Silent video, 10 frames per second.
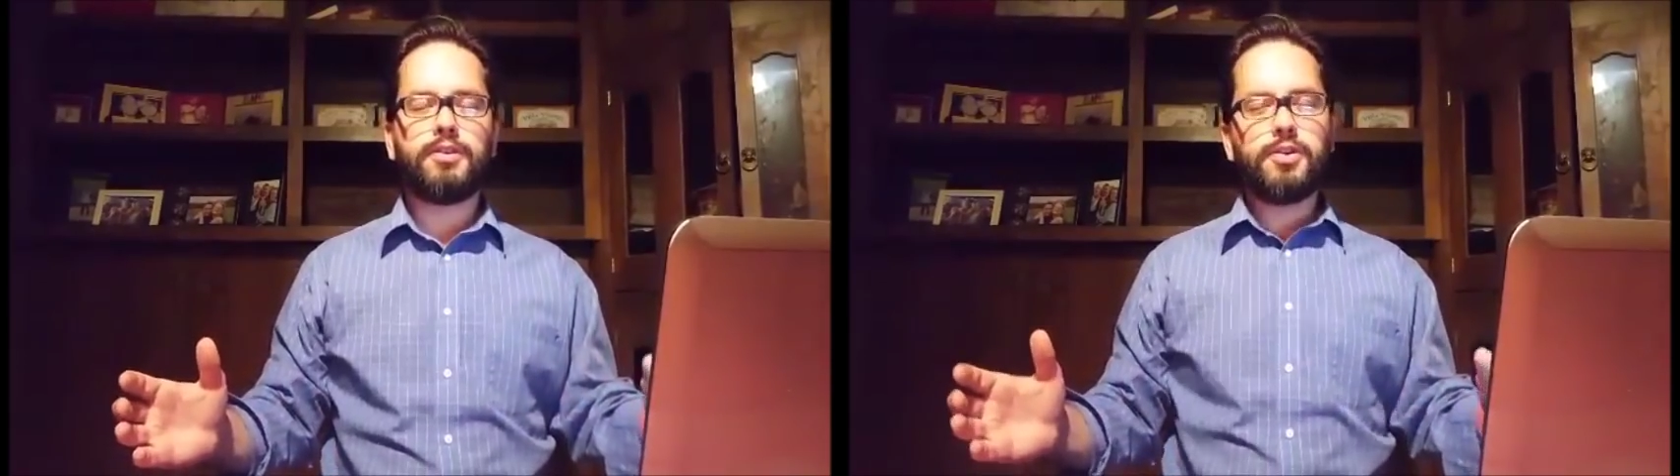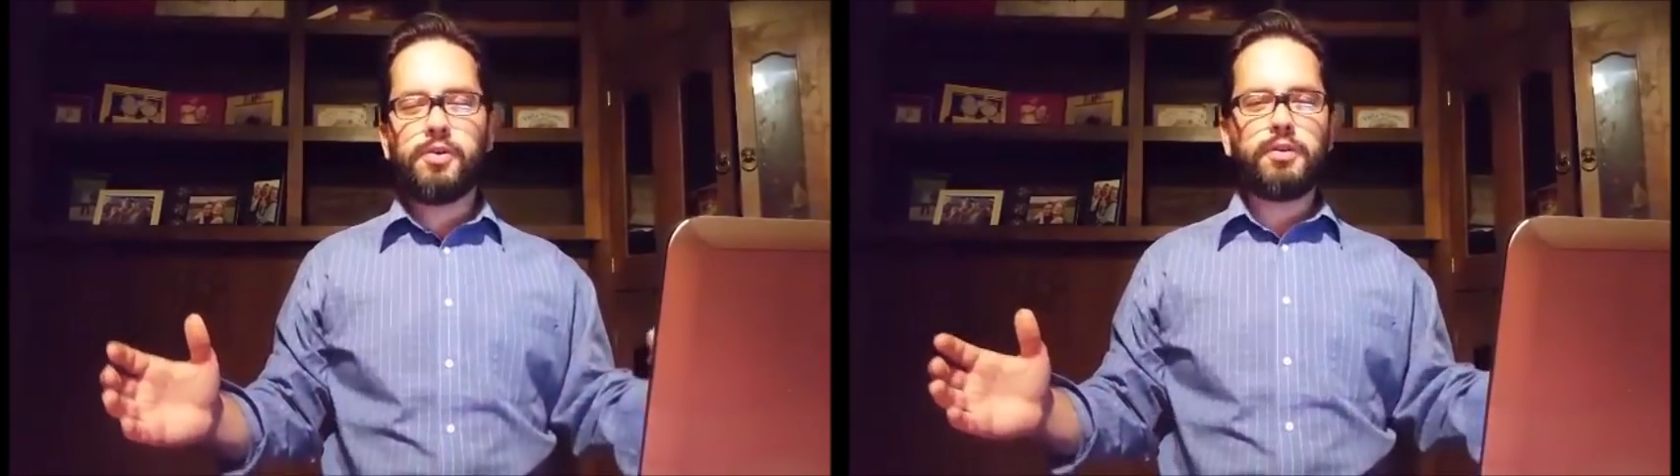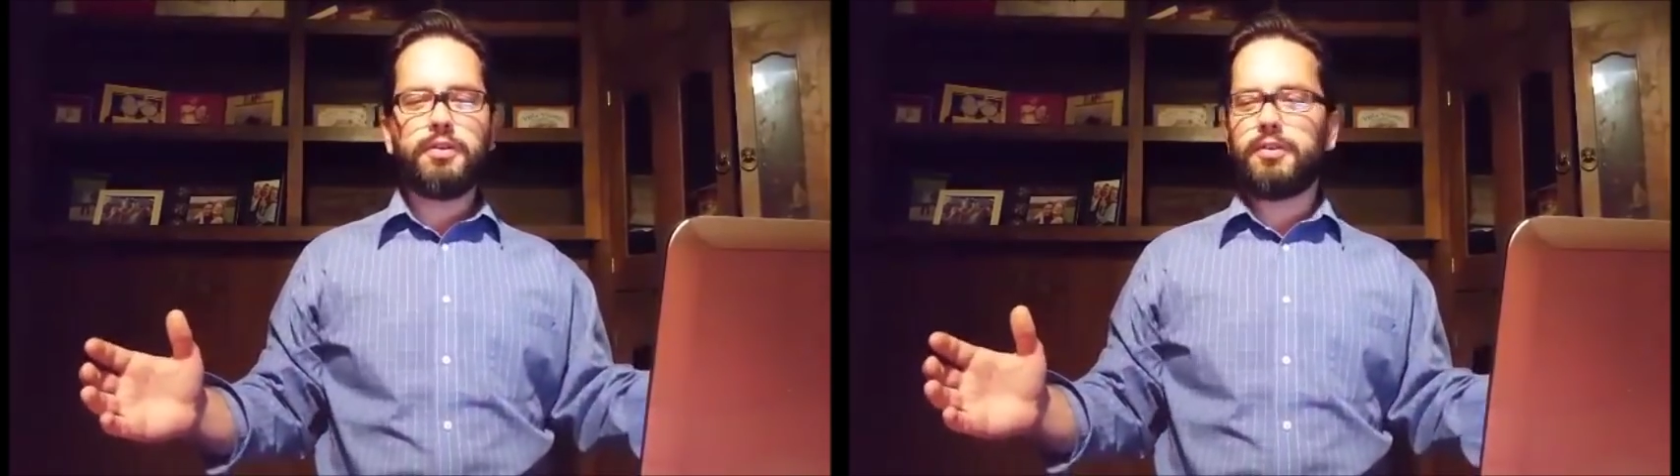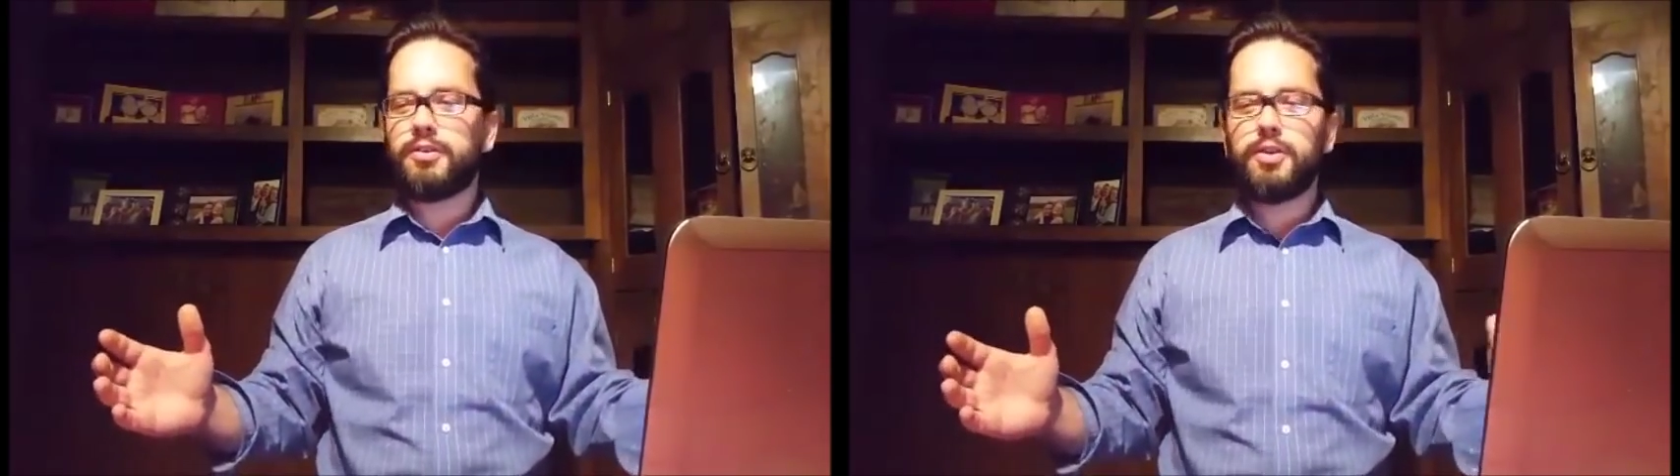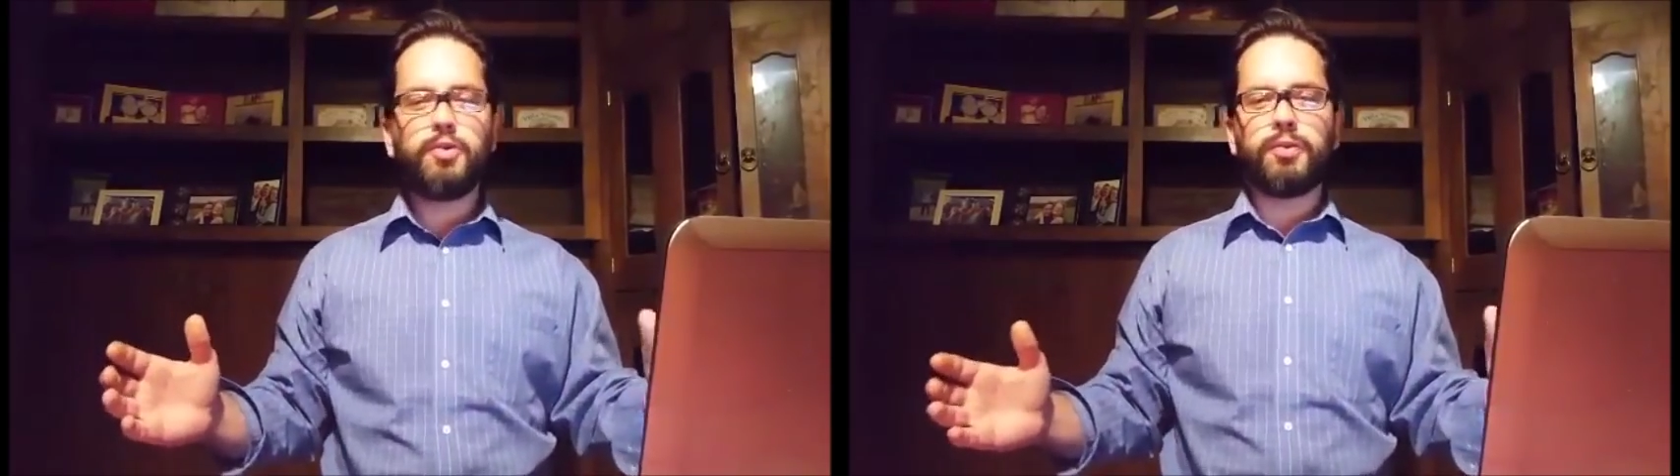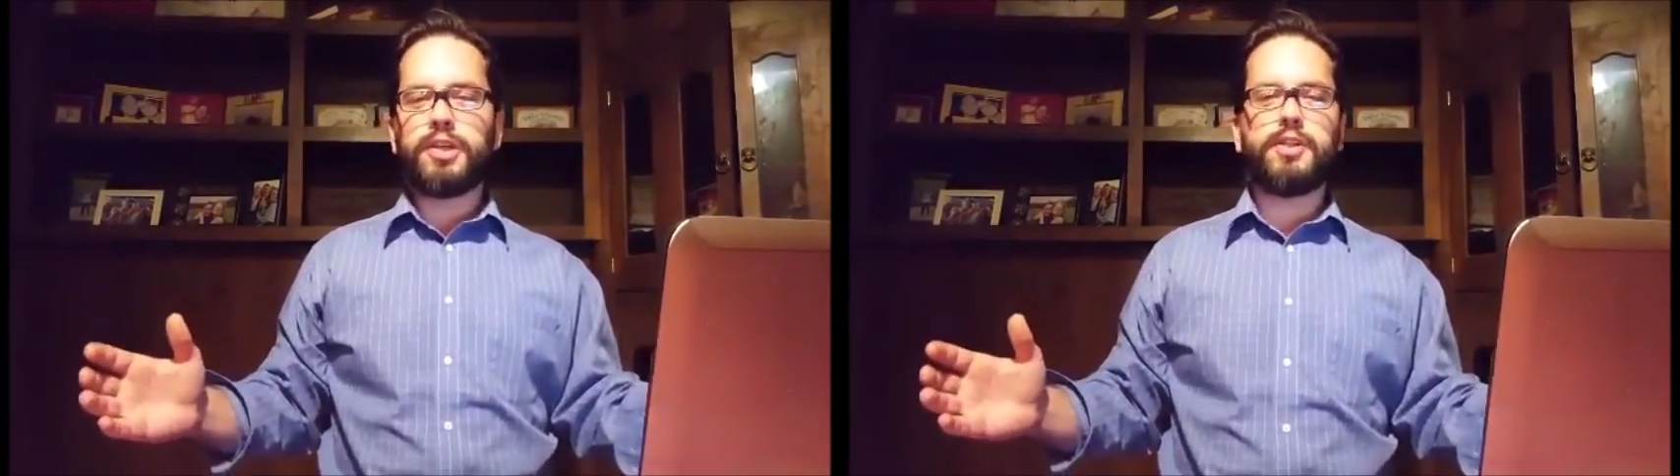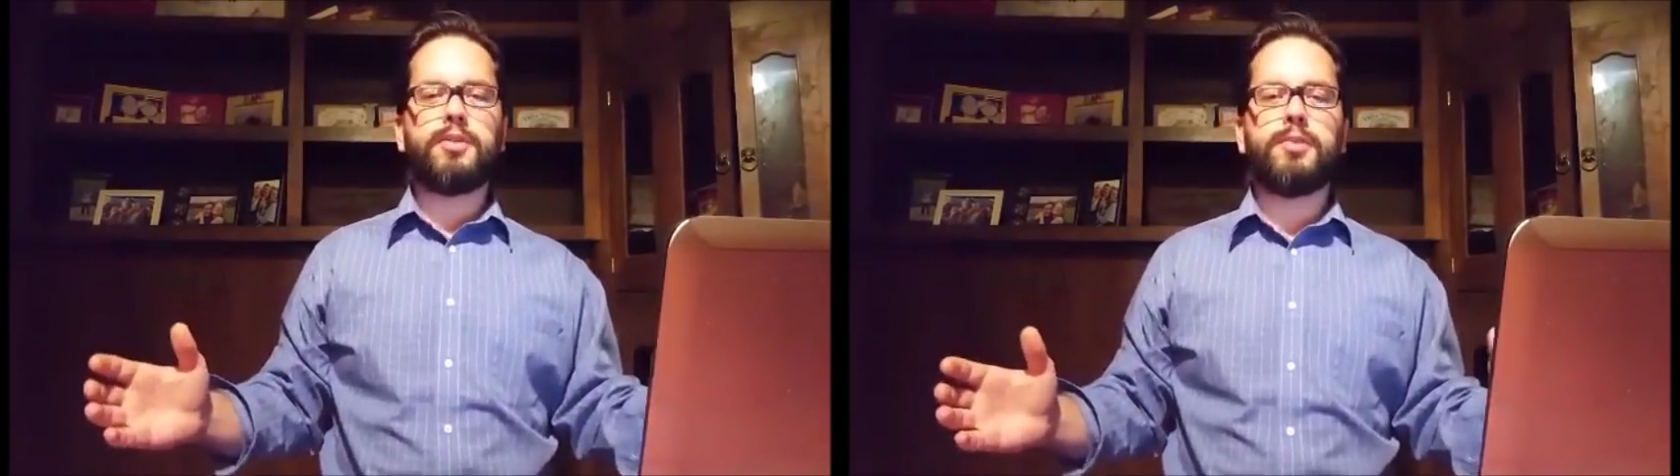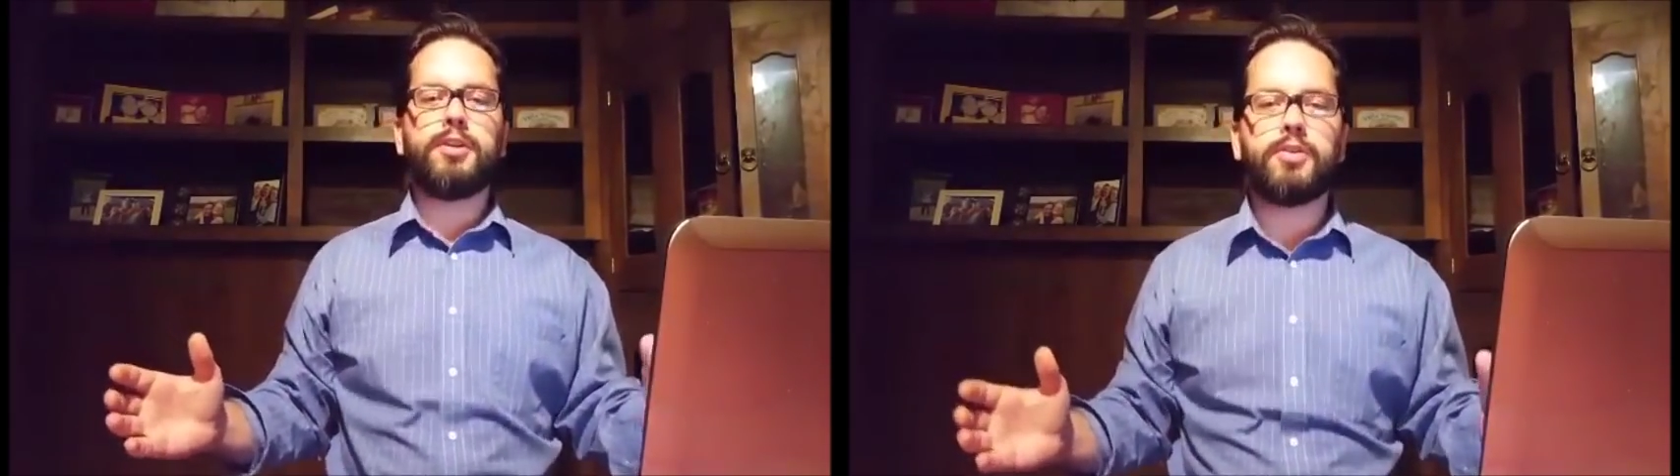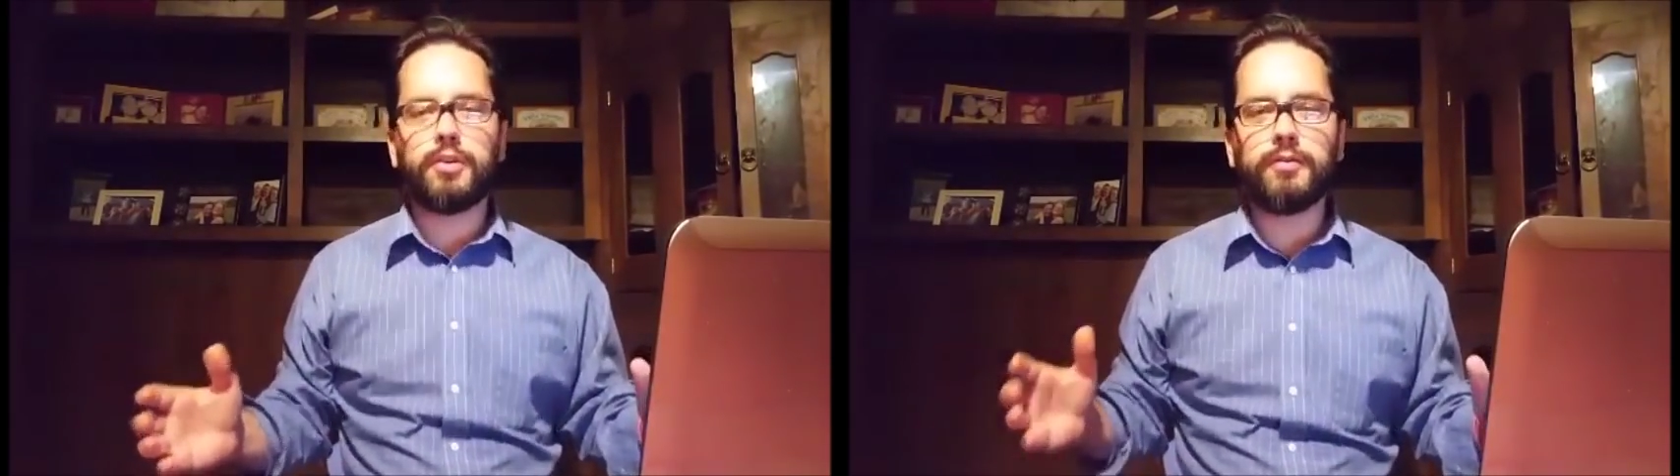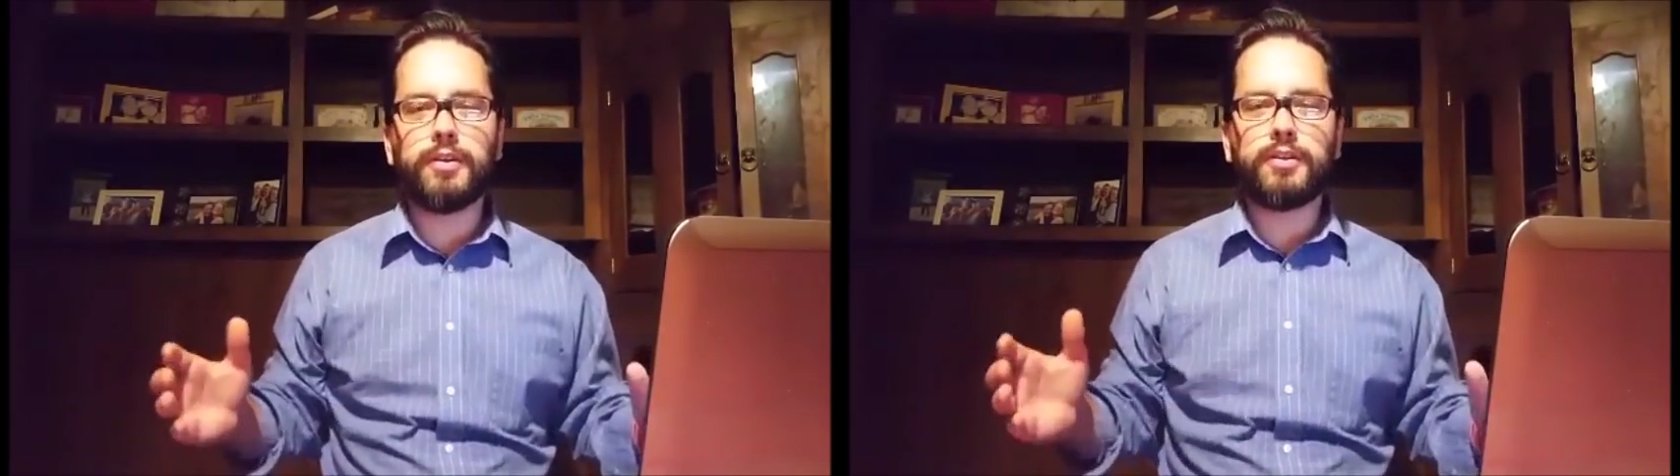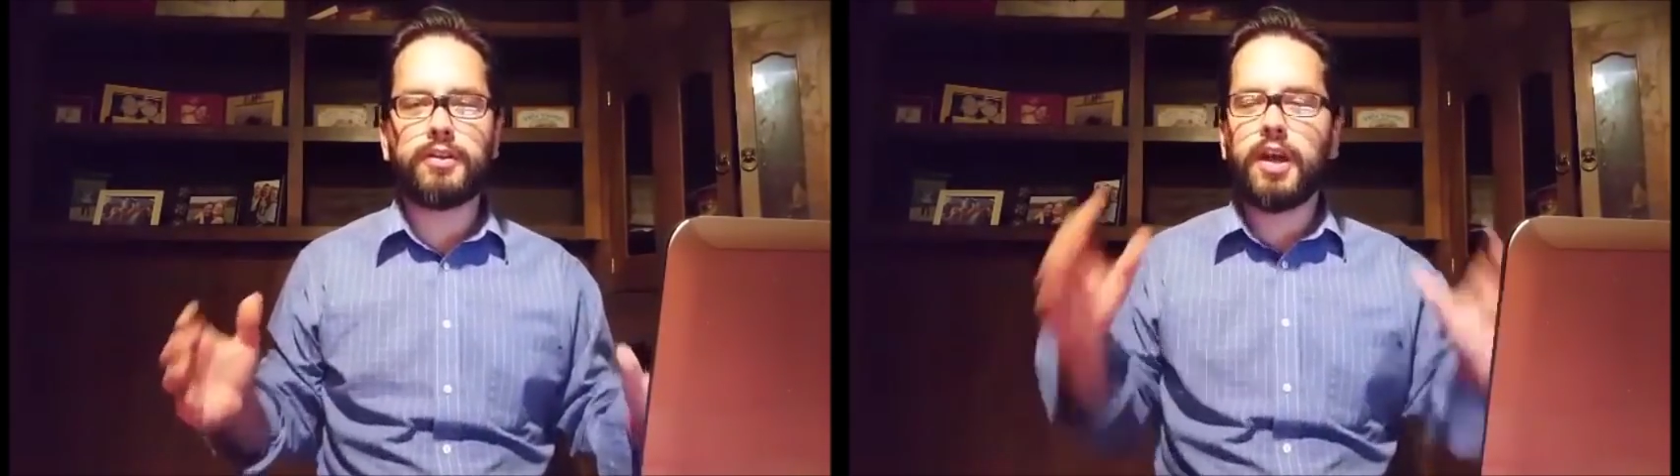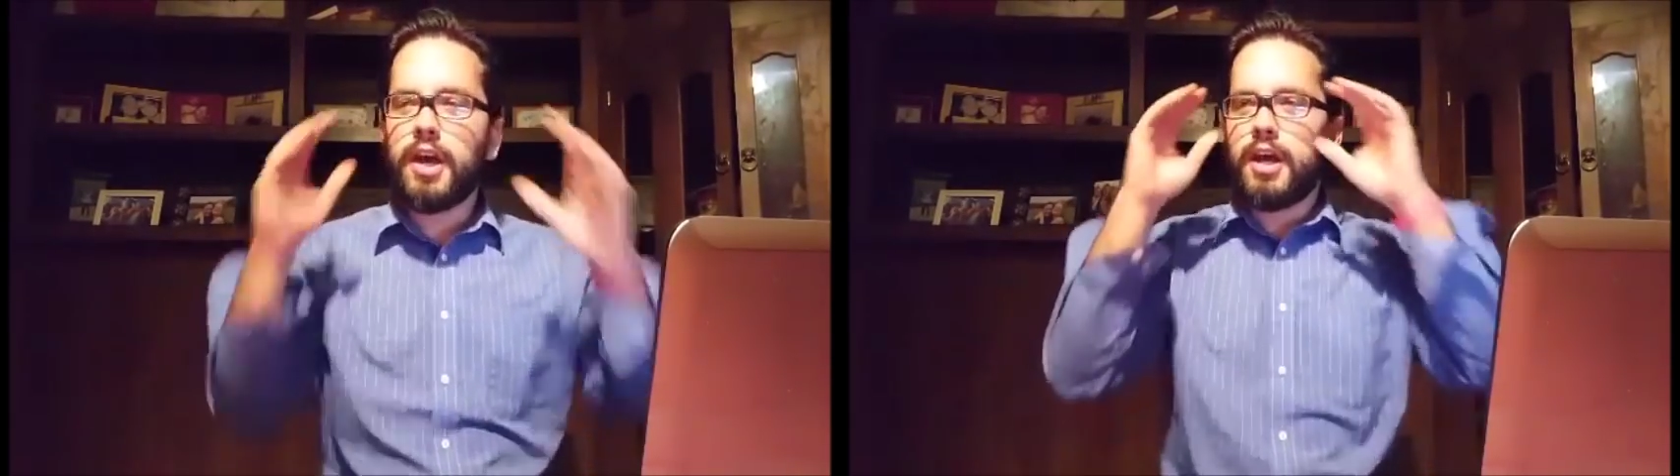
There's no reason to be nervous,